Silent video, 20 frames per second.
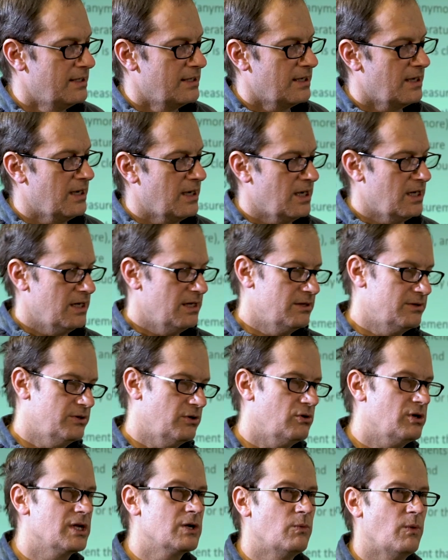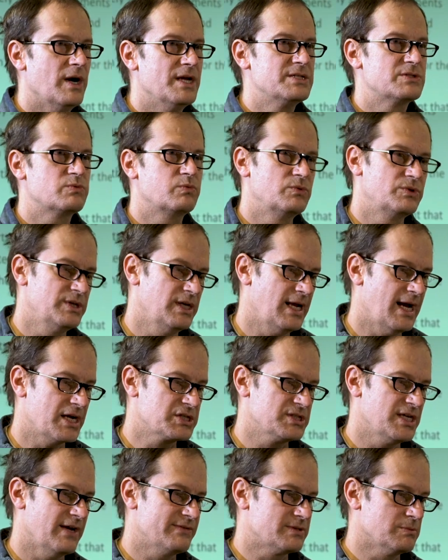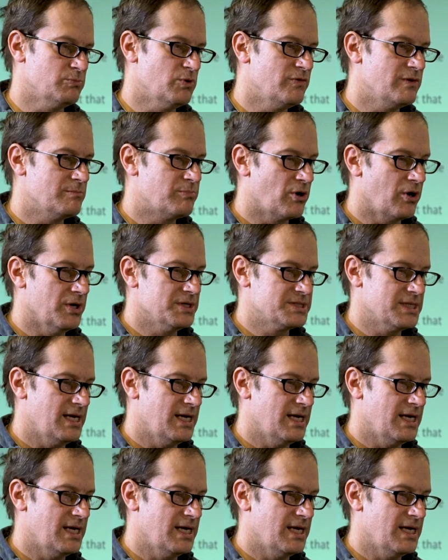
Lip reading: The early ones did actually have some moving parts.